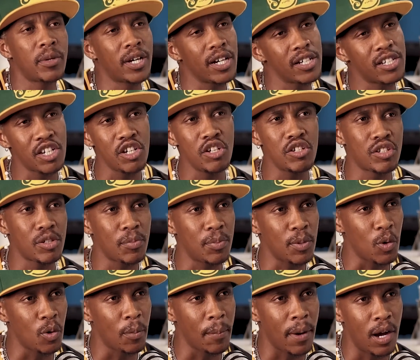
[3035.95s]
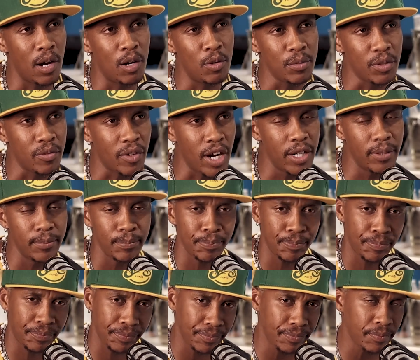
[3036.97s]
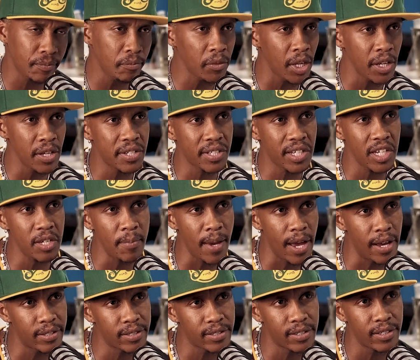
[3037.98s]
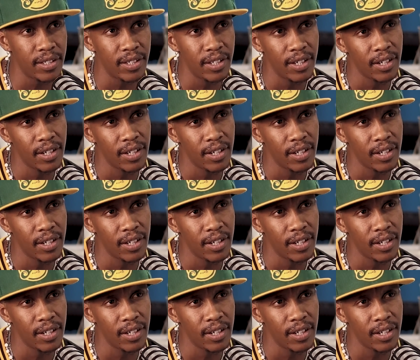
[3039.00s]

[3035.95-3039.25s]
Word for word: because she used to be with my homie, right? Ski Mask.